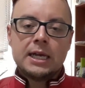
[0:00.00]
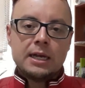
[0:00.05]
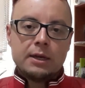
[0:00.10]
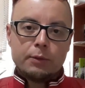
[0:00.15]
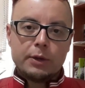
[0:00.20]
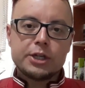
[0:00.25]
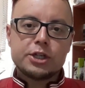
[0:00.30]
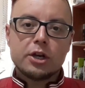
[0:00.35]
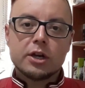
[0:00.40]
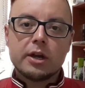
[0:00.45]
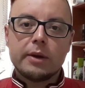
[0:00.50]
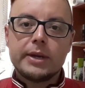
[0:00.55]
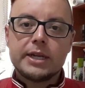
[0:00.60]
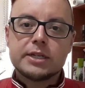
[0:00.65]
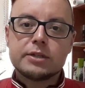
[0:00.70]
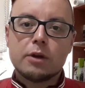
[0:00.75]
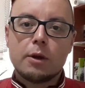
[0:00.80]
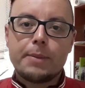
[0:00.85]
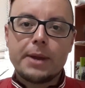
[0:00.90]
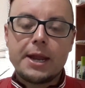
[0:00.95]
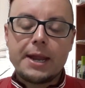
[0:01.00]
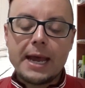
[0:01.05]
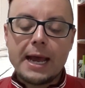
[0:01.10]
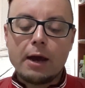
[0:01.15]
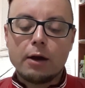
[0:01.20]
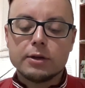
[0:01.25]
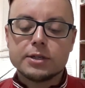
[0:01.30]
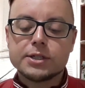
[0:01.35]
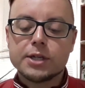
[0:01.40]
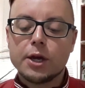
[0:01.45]
Which I'll go into a bit
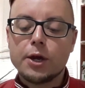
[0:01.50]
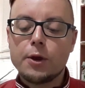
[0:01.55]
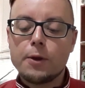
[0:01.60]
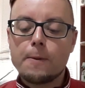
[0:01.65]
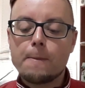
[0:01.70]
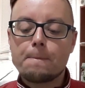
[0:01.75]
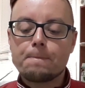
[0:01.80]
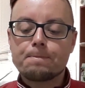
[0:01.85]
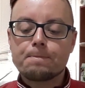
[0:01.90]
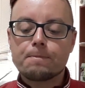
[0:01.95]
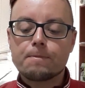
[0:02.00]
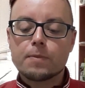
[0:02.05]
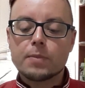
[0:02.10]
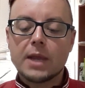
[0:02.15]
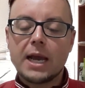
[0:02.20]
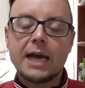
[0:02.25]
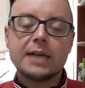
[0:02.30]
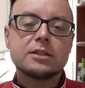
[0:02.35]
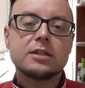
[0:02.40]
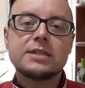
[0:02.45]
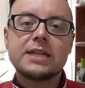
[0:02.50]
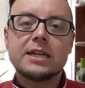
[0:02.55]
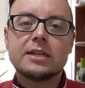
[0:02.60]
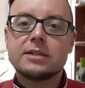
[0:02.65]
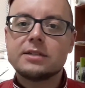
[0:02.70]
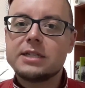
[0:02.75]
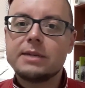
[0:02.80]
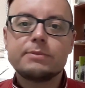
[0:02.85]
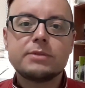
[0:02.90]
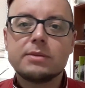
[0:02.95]
now. So, as I said,
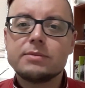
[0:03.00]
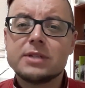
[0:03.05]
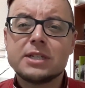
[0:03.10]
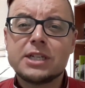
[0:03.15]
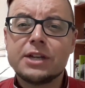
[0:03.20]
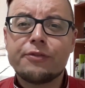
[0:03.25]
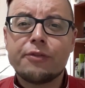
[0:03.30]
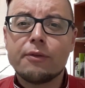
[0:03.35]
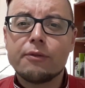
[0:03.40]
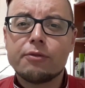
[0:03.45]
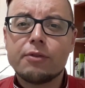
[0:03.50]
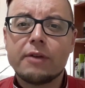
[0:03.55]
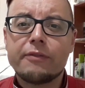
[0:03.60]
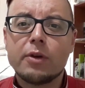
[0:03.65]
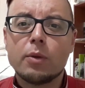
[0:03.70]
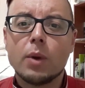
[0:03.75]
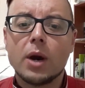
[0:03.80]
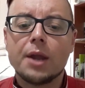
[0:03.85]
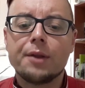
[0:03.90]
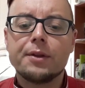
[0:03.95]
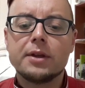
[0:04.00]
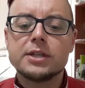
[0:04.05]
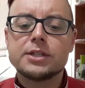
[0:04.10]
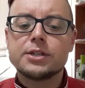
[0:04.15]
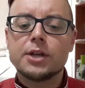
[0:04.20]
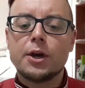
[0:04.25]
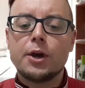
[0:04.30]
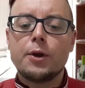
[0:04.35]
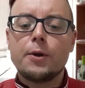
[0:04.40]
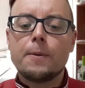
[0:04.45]
symptoms are different for everyone.
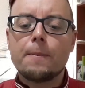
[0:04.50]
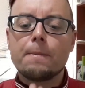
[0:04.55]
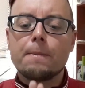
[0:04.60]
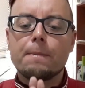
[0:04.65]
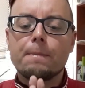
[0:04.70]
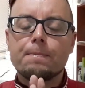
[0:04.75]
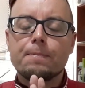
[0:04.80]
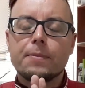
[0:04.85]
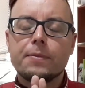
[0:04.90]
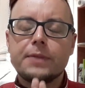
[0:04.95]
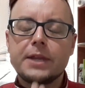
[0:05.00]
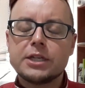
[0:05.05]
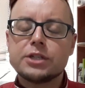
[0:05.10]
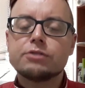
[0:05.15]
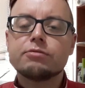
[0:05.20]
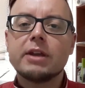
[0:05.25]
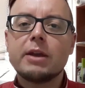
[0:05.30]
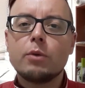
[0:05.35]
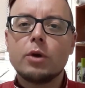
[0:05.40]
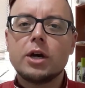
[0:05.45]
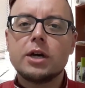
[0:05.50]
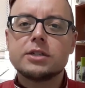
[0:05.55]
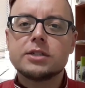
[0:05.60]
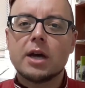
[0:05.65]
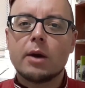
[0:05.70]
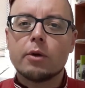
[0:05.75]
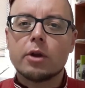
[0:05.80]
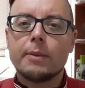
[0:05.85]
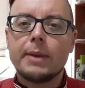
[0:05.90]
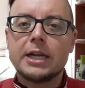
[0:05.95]
So, there's three words I
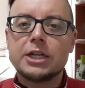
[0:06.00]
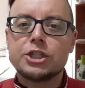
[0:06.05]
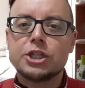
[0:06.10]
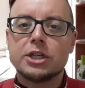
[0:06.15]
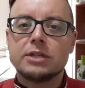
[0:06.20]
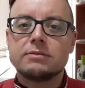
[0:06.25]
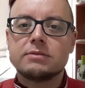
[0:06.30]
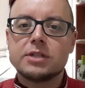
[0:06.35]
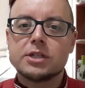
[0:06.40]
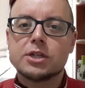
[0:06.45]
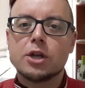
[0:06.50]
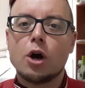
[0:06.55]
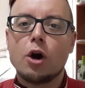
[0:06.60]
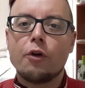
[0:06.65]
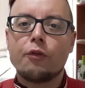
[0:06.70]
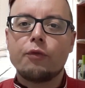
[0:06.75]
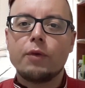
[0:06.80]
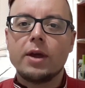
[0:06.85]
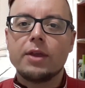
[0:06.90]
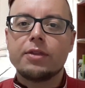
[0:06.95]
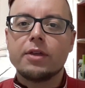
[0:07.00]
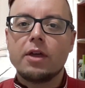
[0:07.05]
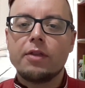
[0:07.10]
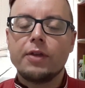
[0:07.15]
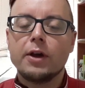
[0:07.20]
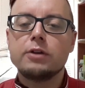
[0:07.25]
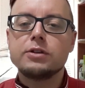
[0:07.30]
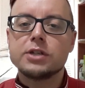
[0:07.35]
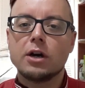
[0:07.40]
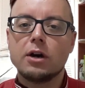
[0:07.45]
want to mention to start off with.
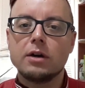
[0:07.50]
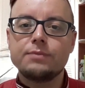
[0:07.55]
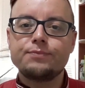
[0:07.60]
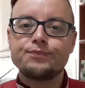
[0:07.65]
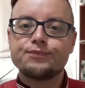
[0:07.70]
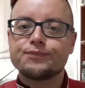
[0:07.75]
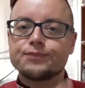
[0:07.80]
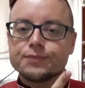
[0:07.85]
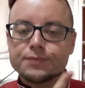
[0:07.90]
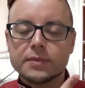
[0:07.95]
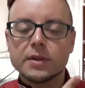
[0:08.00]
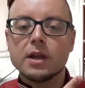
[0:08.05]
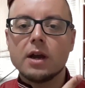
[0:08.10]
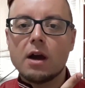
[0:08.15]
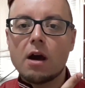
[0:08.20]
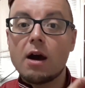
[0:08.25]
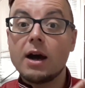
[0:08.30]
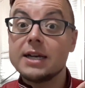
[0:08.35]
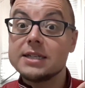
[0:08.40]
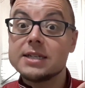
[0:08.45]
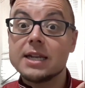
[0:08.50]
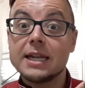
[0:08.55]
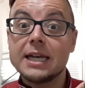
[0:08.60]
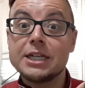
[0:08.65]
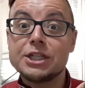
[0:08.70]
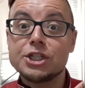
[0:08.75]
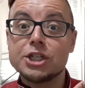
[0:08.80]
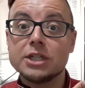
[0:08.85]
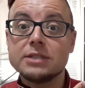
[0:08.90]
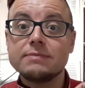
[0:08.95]
Those are
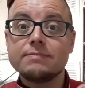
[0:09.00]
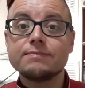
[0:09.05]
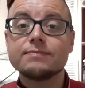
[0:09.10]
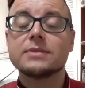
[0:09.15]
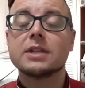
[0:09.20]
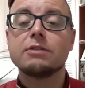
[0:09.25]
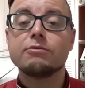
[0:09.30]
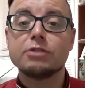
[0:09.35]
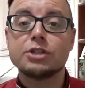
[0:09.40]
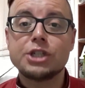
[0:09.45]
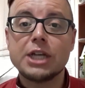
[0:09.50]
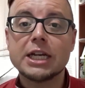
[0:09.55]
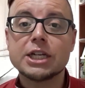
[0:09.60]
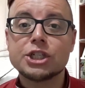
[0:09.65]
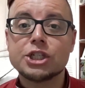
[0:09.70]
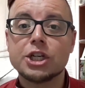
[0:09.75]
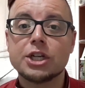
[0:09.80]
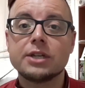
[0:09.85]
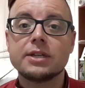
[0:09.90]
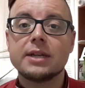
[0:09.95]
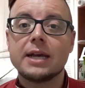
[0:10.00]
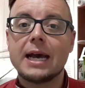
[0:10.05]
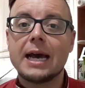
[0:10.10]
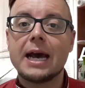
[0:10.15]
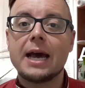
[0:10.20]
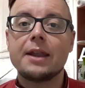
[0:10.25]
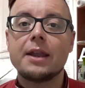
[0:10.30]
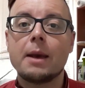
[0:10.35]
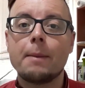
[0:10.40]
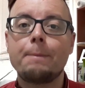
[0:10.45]
isolation, rejection,
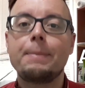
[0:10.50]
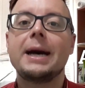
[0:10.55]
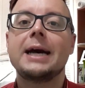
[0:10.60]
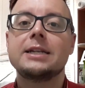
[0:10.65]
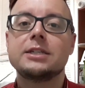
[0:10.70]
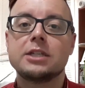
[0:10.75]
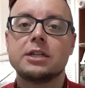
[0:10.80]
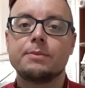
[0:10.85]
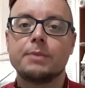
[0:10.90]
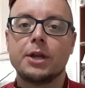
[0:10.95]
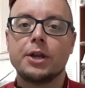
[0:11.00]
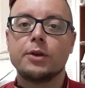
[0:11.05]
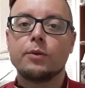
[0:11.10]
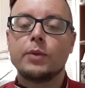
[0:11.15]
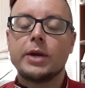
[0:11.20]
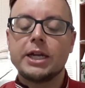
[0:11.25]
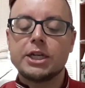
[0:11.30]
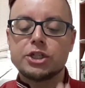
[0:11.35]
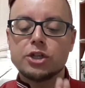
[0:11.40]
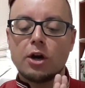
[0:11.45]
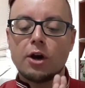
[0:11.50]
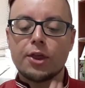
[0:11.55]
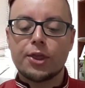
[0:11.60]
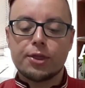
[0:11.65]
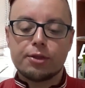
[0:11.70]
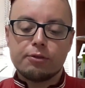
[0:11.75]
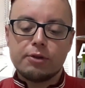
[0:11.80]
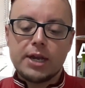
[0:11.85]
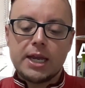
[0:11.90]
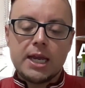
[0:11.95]
and abandonment, which are
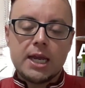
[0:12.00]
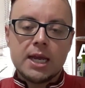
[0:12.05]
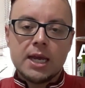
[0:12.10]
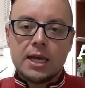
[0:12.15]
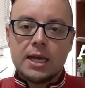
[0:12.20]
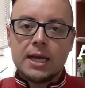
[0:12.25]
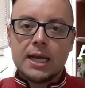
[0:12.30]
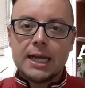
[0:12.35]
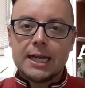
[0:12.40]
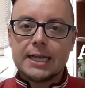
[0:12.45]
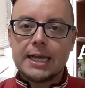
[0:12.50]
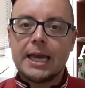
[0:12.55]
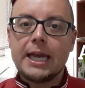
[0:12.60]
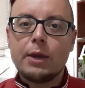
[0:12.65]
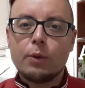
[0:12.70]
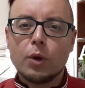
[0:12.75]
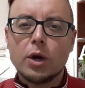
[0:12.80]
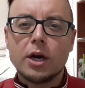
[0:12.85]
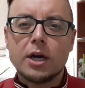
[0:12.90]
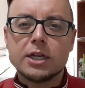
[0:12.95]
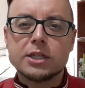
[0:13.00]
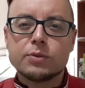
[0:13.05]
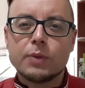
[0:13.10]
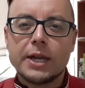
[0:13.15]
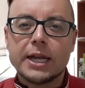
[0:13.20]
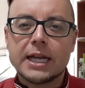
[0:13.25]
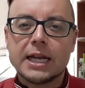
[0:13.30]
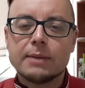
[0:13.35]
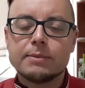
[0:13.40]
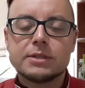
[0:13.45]
three key words when
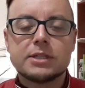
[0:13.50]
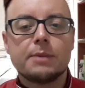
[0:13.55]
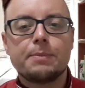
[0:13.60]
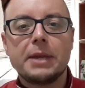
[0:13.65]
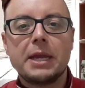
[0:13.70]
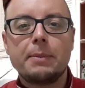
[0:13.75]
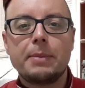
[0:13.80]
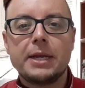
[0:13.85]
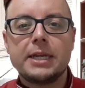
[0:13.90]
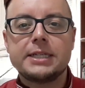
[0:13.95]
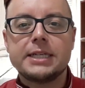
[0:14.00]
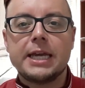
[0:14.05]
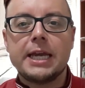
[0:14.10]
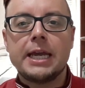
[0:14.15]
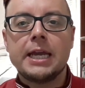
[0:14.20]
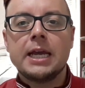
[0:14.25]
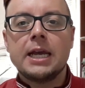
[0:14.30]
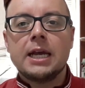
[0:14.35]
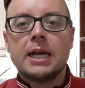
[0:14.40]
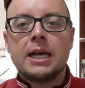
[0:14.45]
it comes to BPD,